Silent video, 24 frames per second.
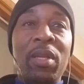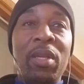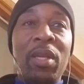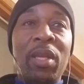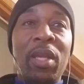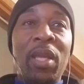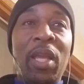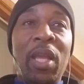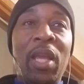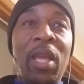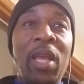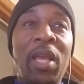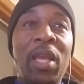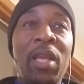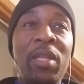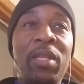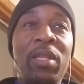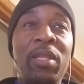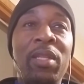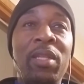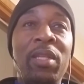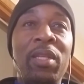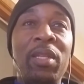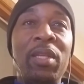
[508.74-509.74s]

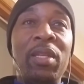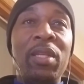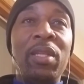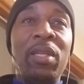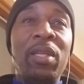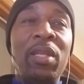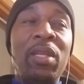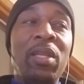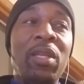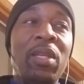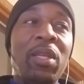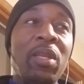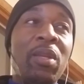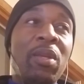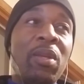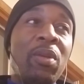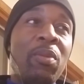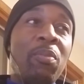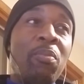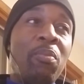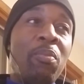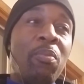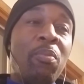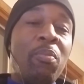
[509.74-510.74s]
And
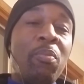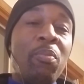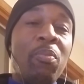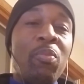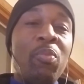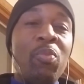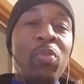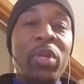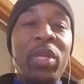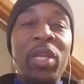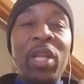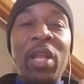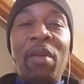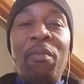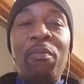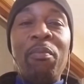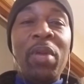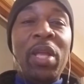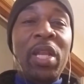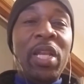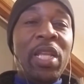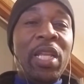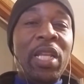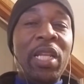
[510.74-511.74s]
we can have
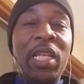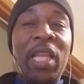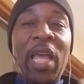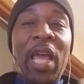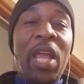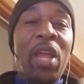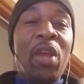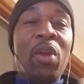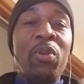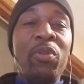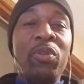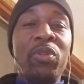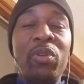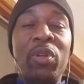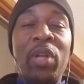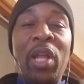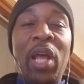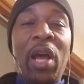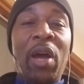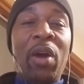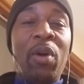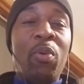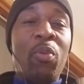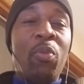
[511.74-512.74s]
many layers on
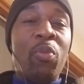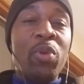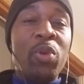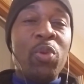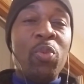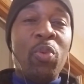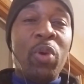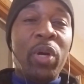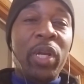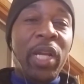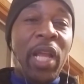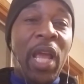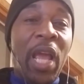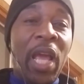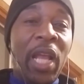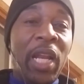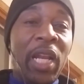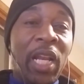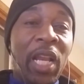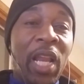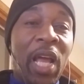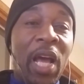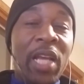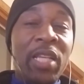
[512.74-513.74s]
how we want to
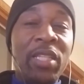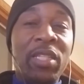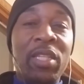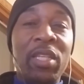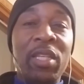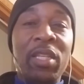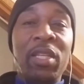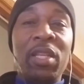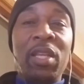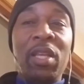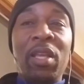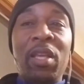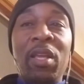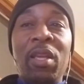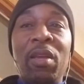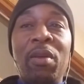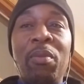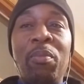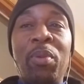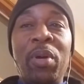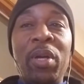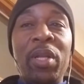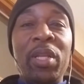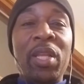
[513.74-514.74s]
analyze it,
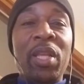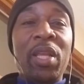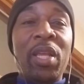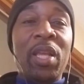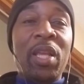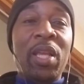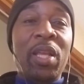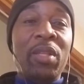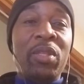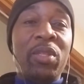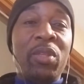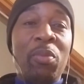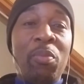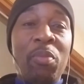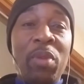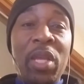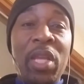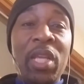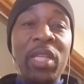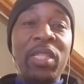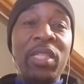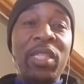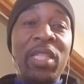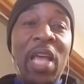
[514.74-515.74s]
but to me,
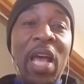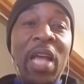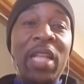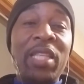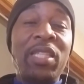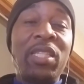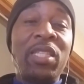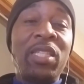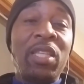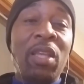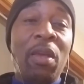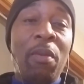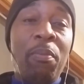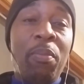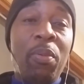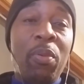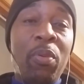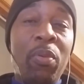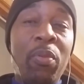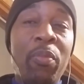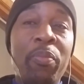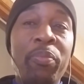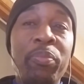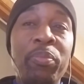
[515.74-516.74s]
it's that
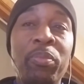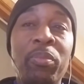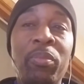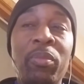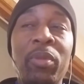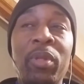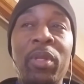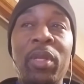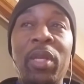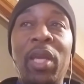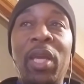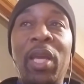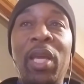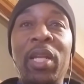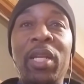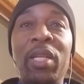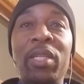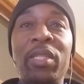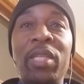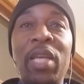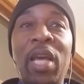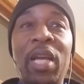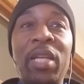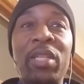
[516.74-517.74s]
simple, and
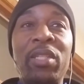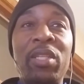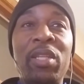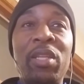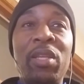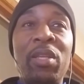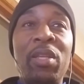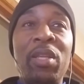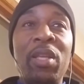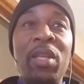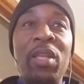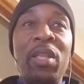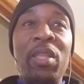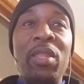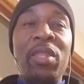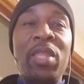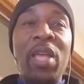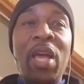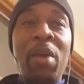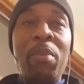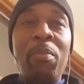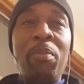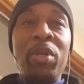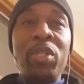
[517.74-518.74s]
it's actually
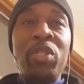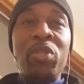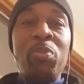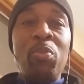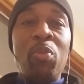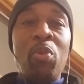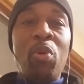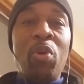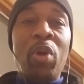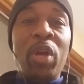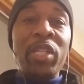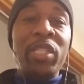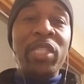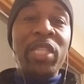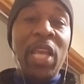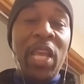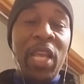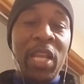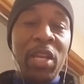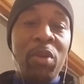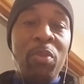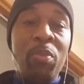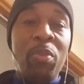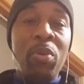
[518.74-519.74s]
that much more
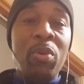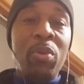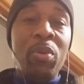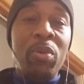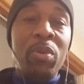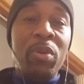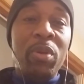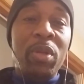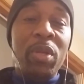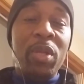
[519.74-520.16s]
attainable.